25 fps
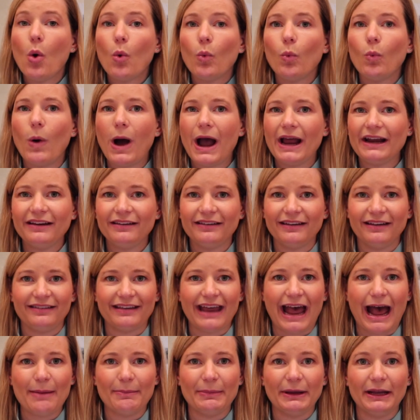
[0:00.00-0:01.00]
Why does this
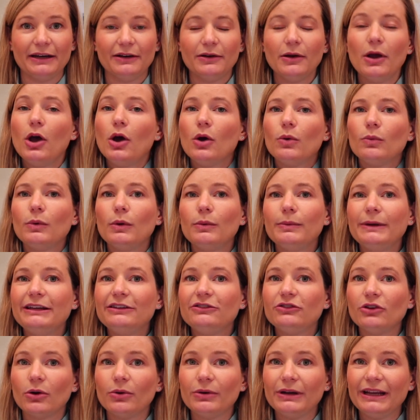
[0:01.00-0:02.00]
happen? Well, we
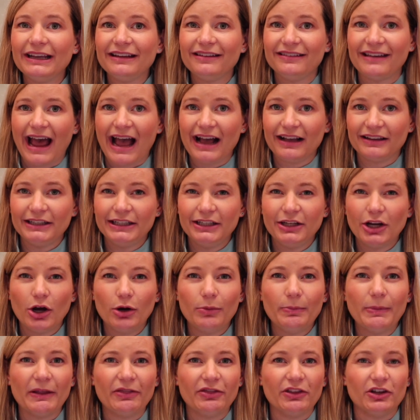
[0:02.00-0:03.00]
don't exactly
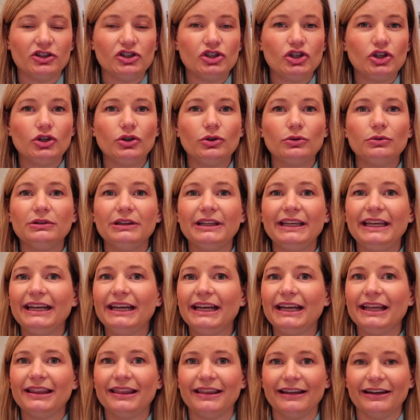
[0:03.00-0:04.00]
know, but the two
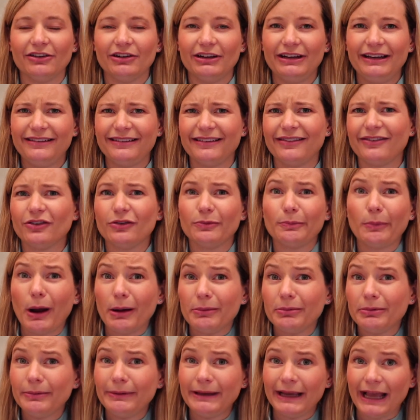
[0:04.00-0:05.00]
leading theories, and there's
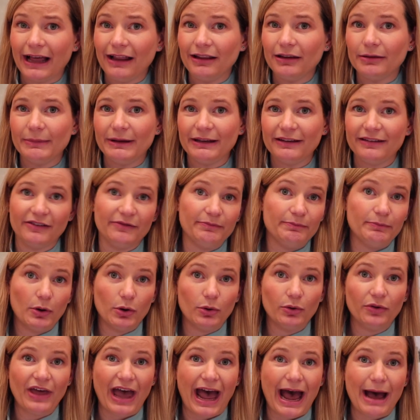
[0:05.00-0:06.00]
probably elements of
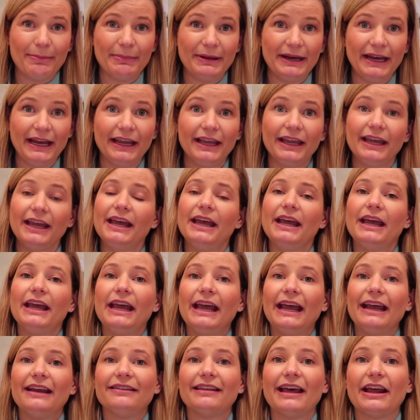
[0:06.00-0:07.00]
both happening,
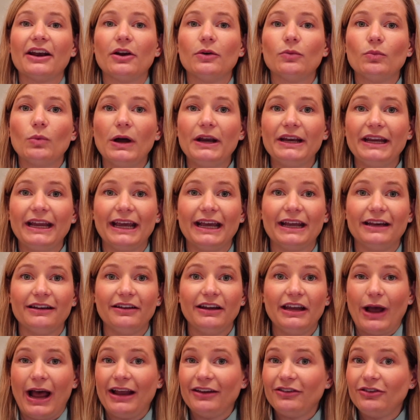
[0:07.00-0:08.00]
is that on one hand,
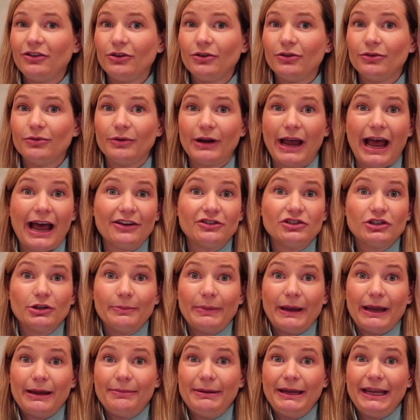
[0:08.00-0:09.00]
as your
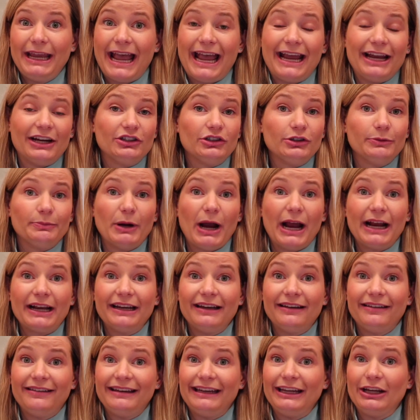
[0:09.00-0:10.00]
baby and your
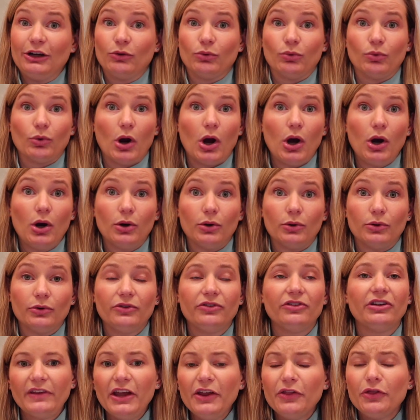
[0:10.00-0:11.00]
pregnancy
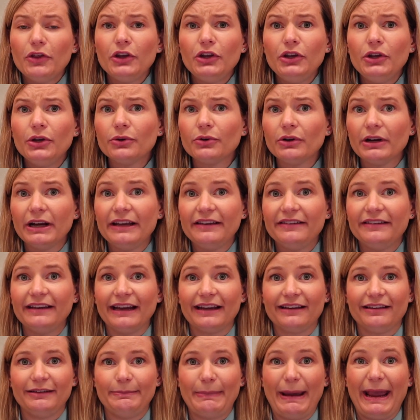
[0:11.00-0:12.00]
grows, the uterus
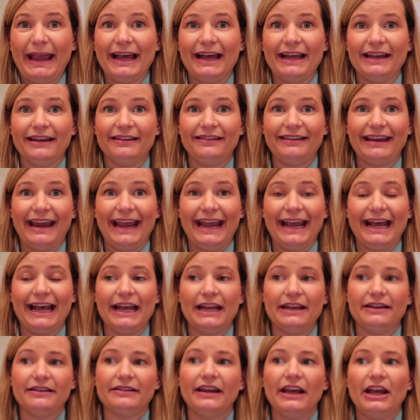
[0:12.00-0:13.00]
expands
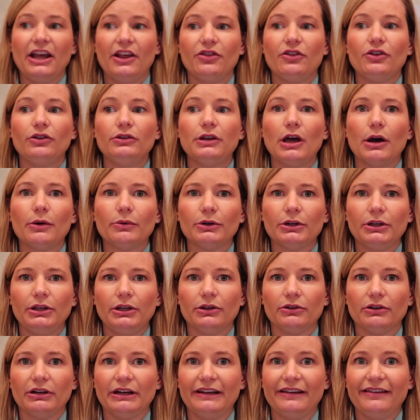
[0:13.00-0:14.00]
and the lower
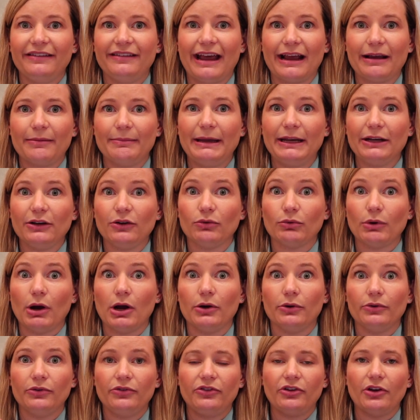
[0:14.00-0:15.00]
uterine segment
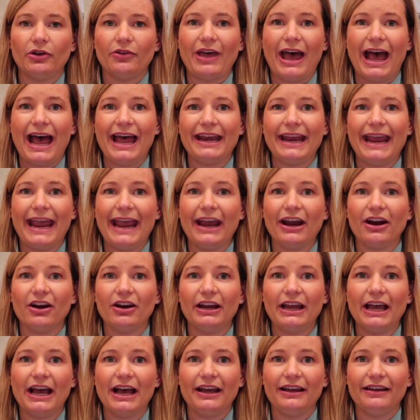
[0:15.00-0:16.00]
grows. So that
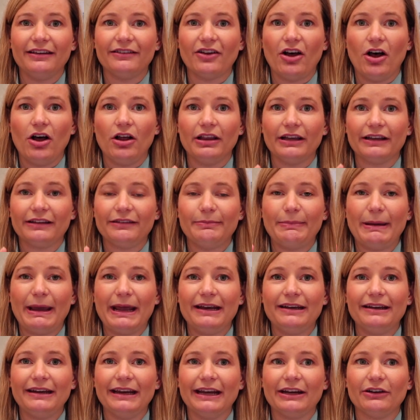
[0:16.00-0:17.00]
area is all
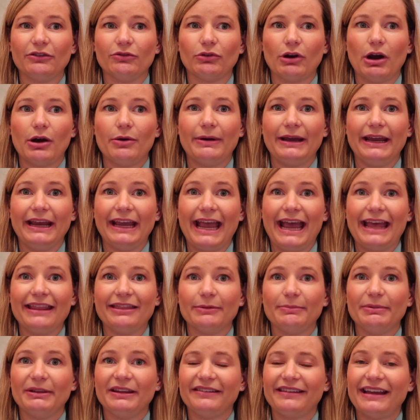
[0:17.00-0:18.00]
expanding and growing, and
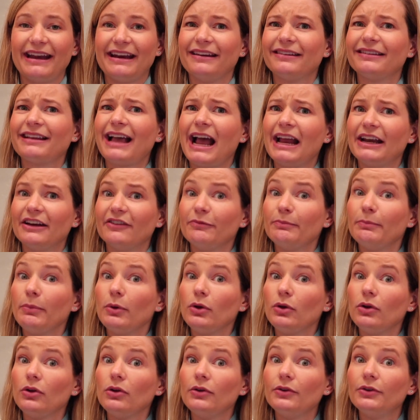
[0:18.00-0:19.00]
the placenta is kind of
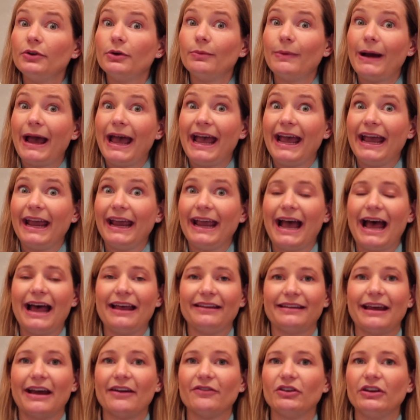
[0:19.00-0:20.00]
pulled away
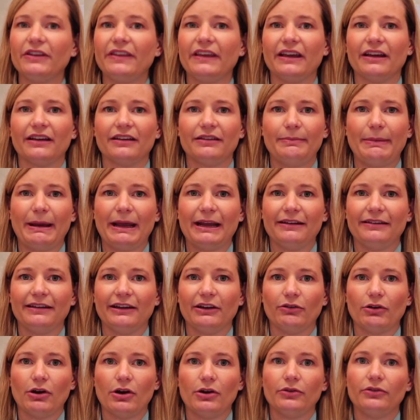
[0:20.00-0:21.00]
as everything expands
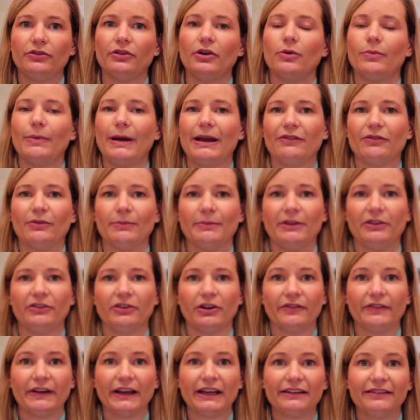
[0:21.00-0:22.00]
and grows away from the
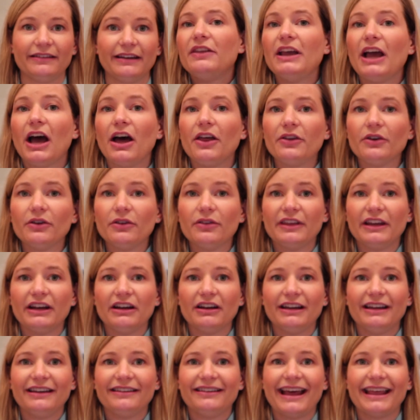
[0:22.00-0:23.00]
cervix. The other
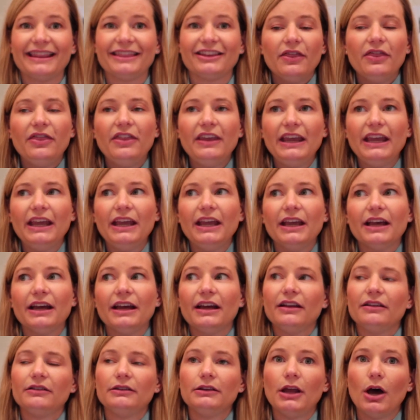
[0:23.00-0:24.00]
theory is that the
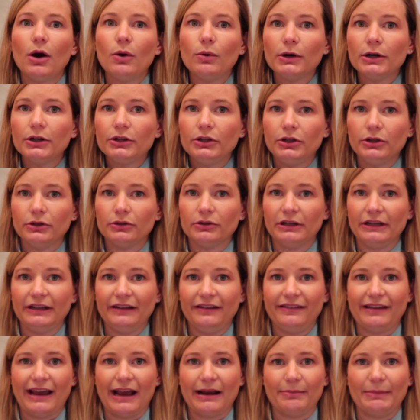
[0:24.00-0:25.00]
lower
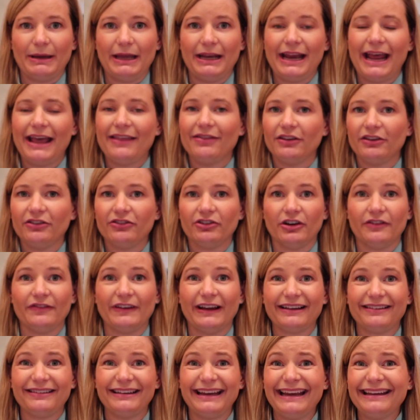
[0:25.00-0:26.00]
uterine segment and the
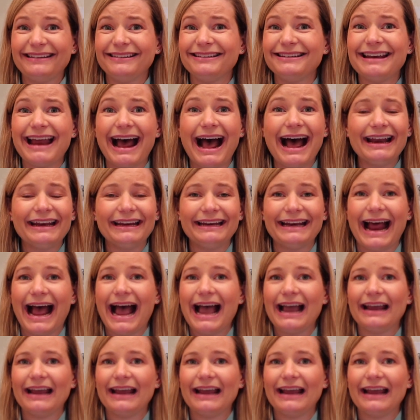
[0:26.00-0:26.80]
cervix is not an